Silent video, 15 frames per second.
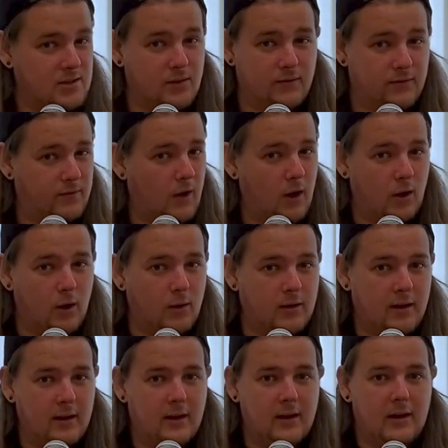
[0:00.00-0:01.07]
that followed
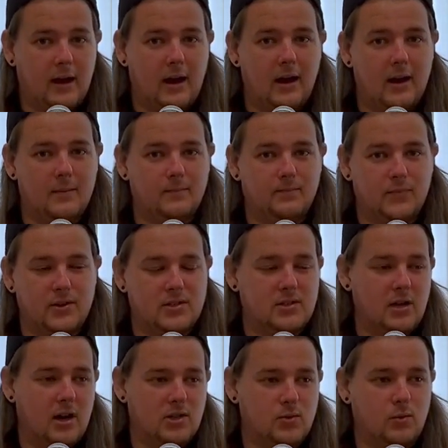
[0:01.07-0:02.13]
that
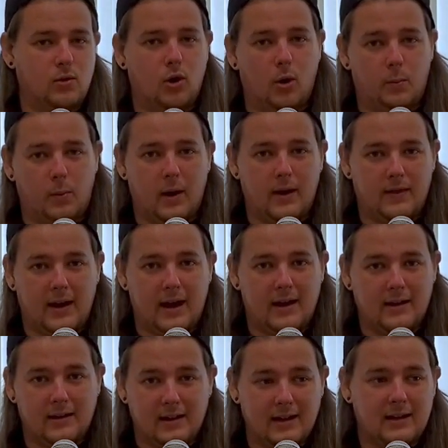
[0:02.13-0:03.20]
started to incorporate that
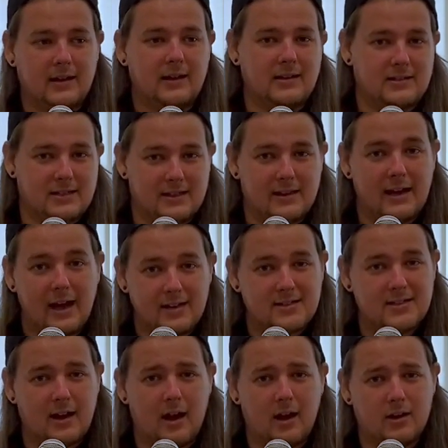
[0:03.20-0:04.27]
into their
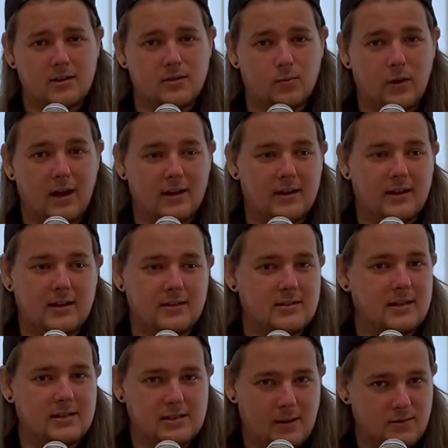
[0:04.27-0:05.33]
style as well
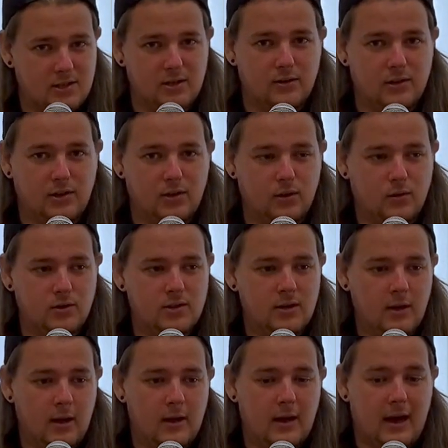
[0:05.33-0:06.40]
is absolutely huge,
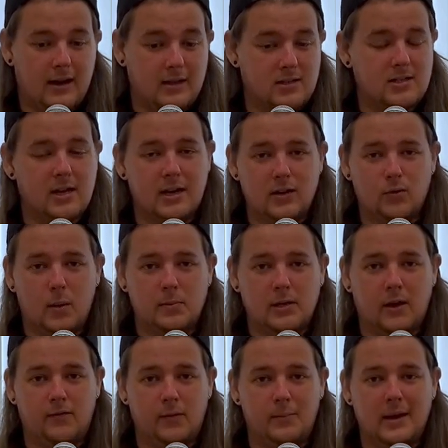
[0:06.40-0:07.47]
and it's certainly rubbed
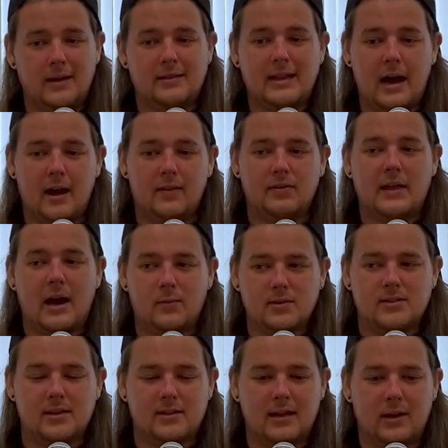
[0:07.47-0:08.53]
off on me. And that
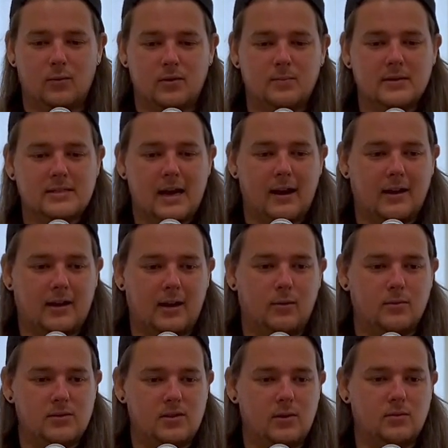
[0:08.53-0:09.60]
was the thing with
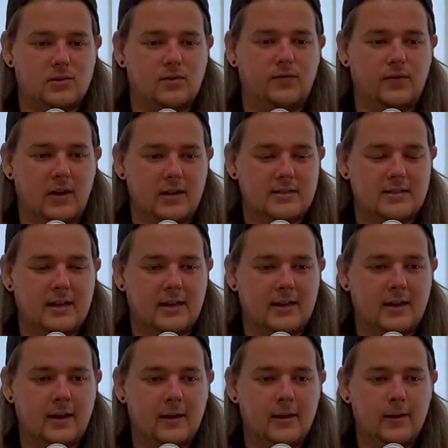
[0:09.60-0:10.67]
Metallica. It was the first thing